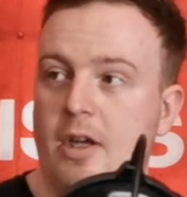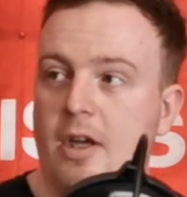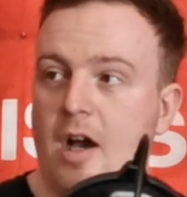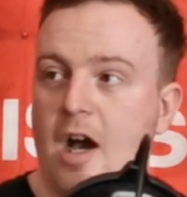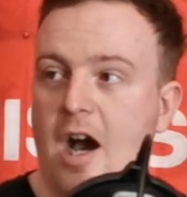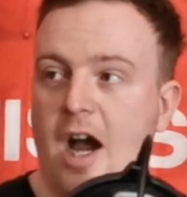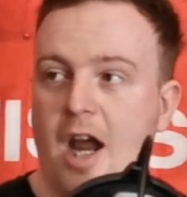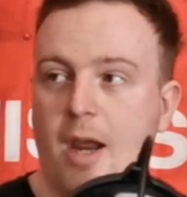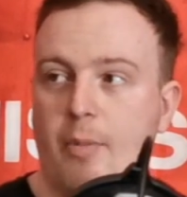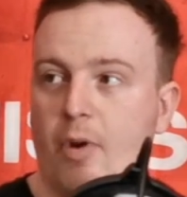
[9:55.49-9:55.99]

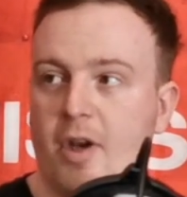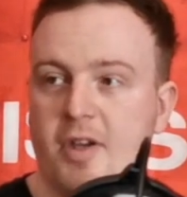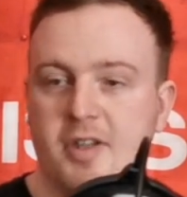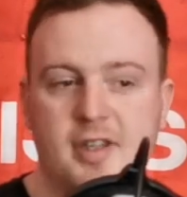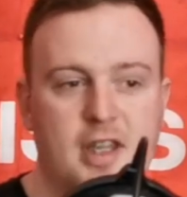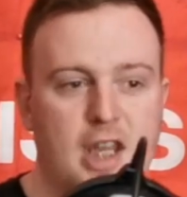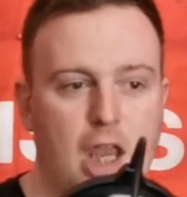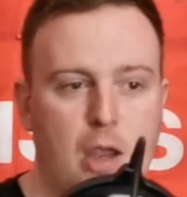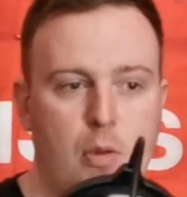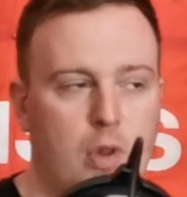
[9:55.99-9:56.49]
A high mm. pressing
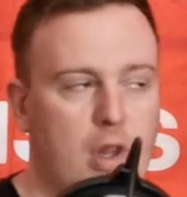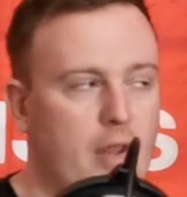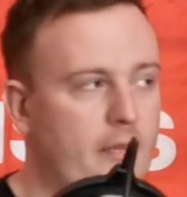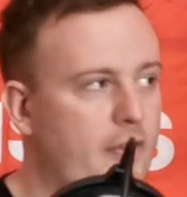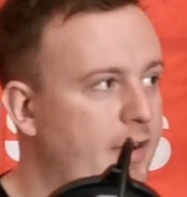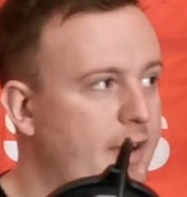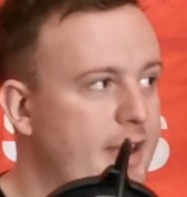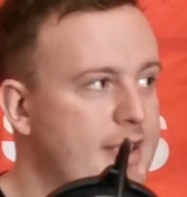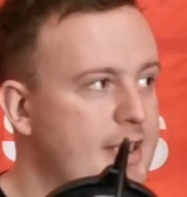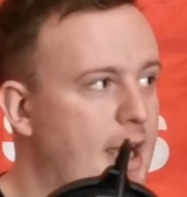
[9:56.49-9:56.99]
game, what they
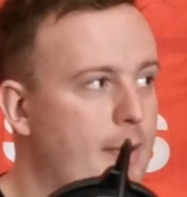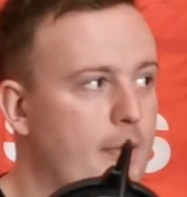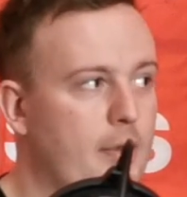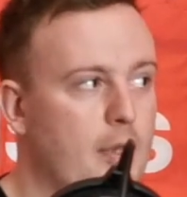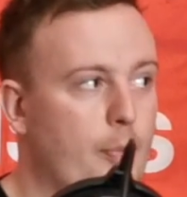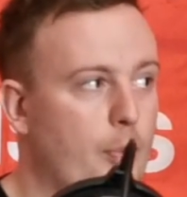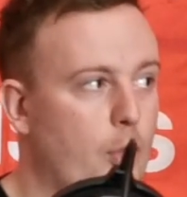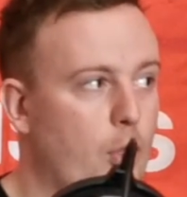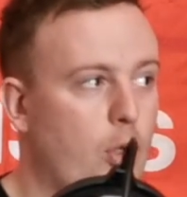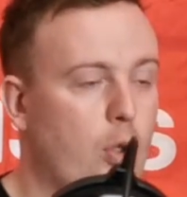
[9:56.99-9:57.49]
doing, in town, the
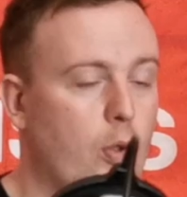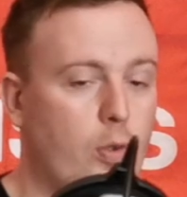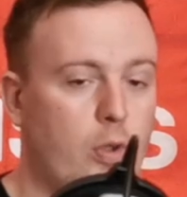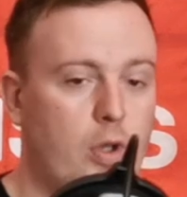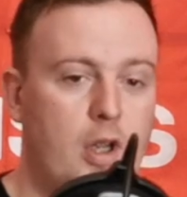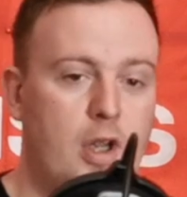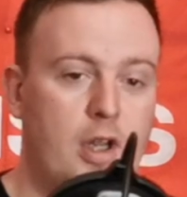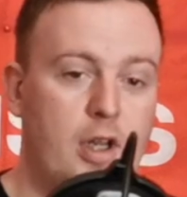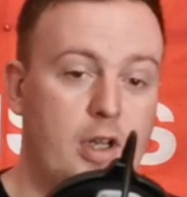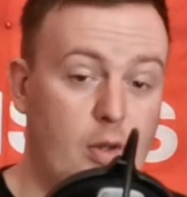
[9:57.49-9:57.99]
ball. Yeah.
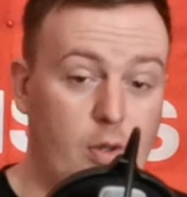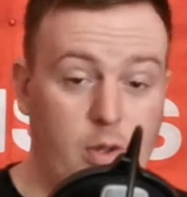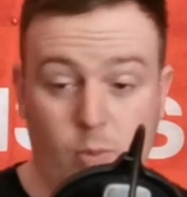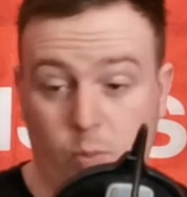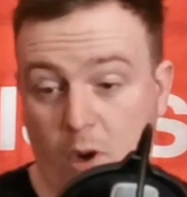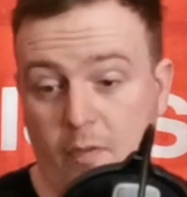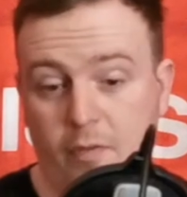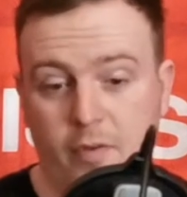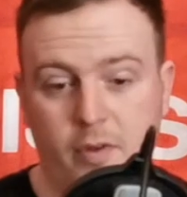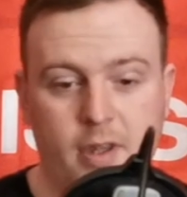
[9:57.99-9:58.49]
You know the
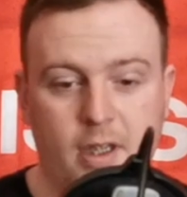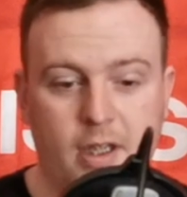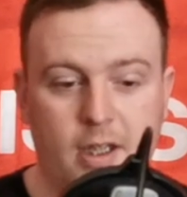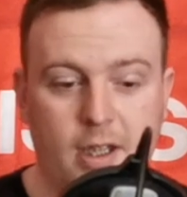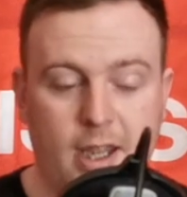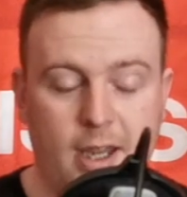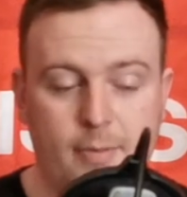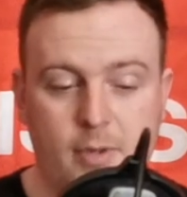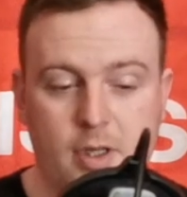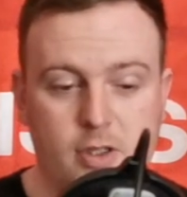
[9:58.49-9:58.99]
Watford thing,
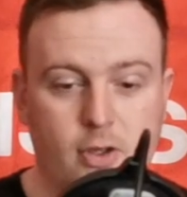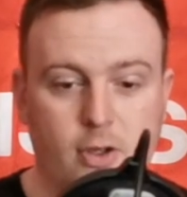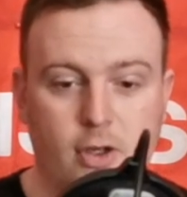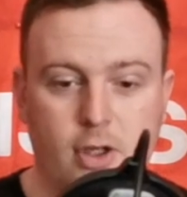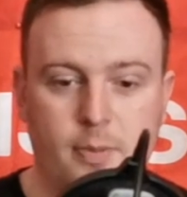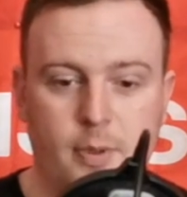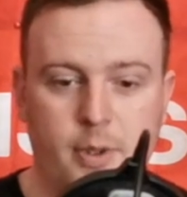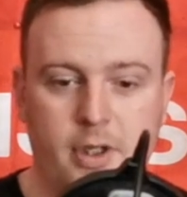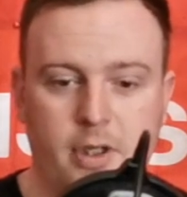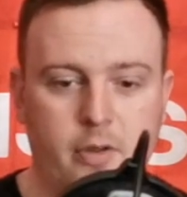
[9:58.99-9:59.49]
game you talk
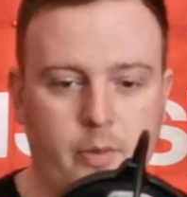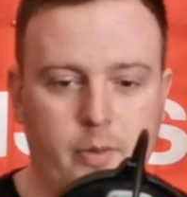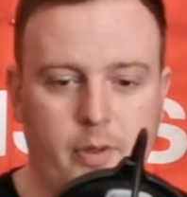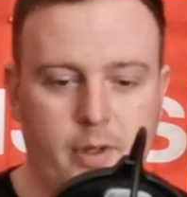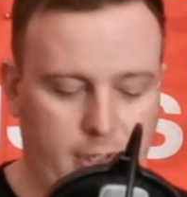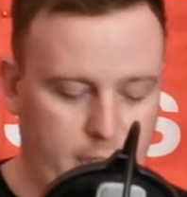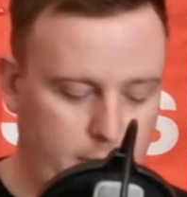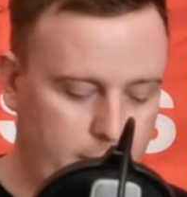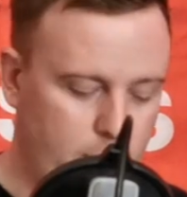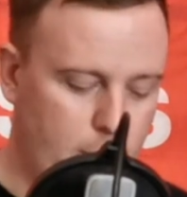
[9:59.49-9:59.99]
about. You know, you
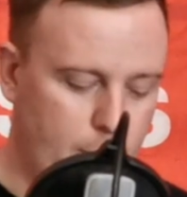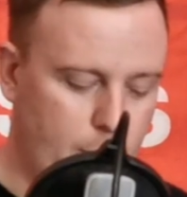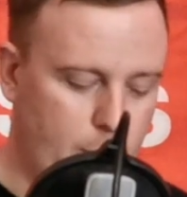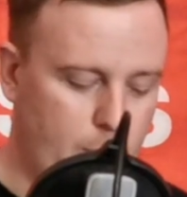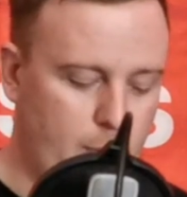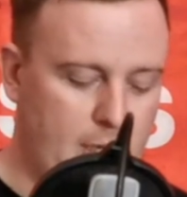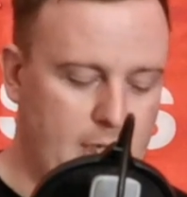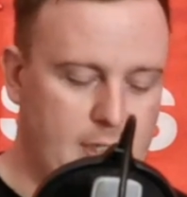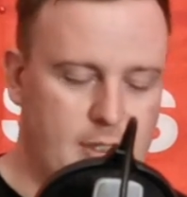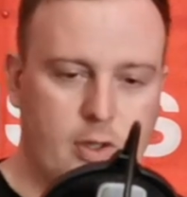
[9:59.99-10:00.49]
think of
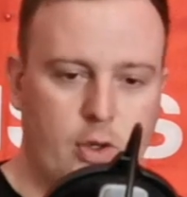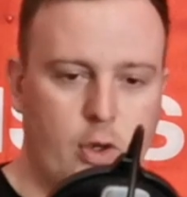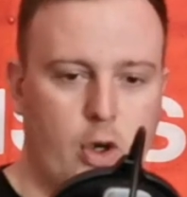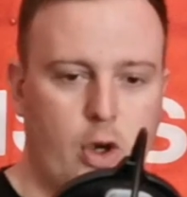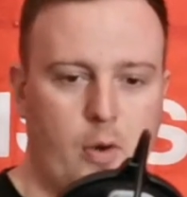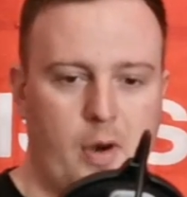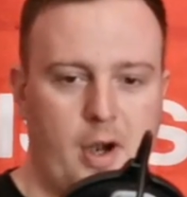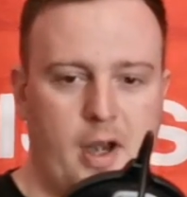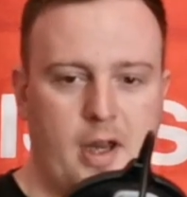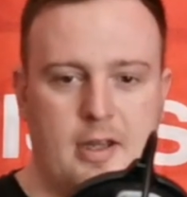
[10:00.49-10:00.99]

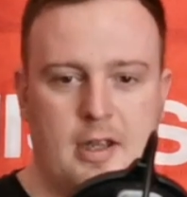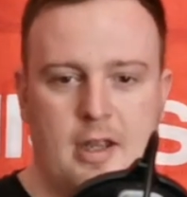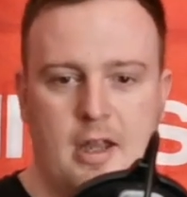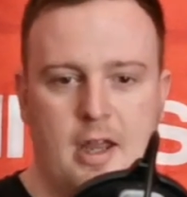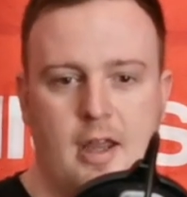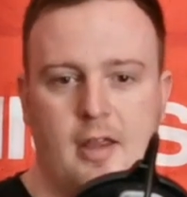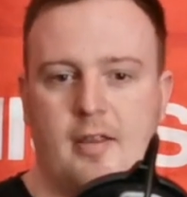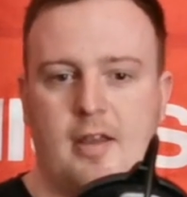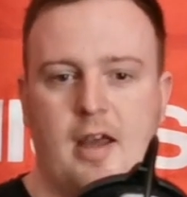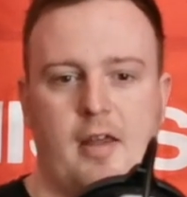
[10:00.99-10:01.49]
Doucouré.
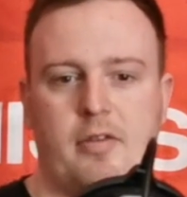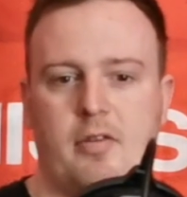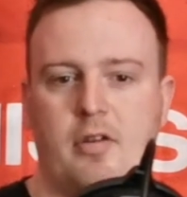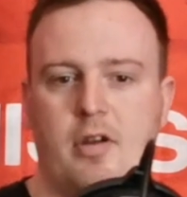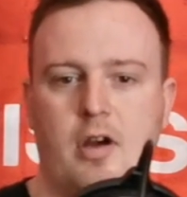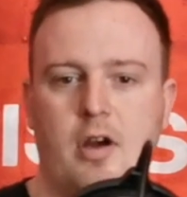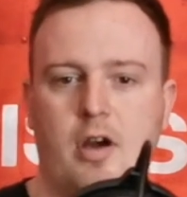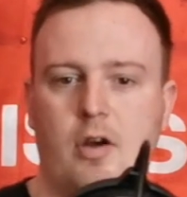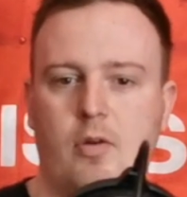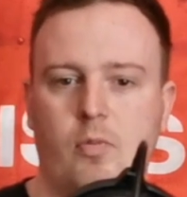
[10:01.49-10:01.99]

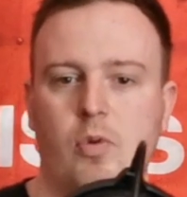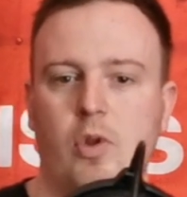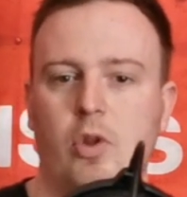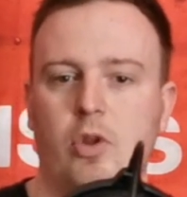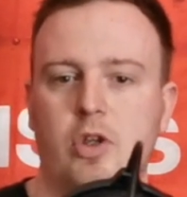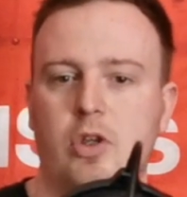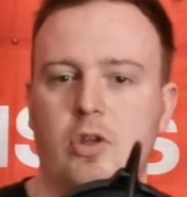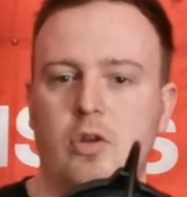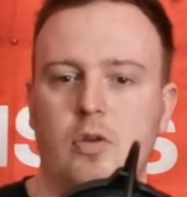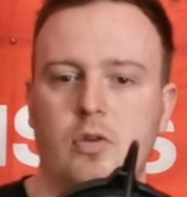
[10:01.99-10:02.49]
Cathcart, Will
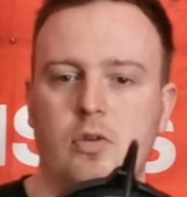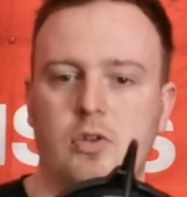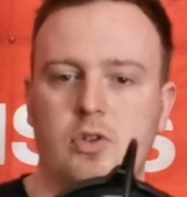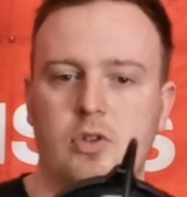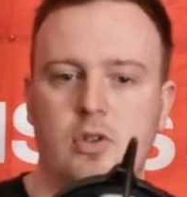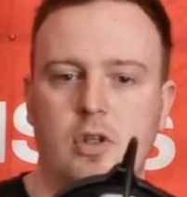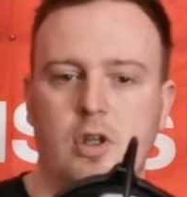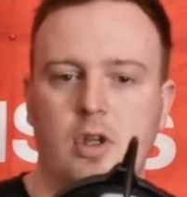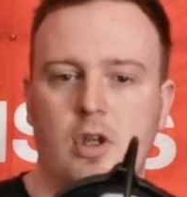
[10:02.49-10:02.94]
Hughes,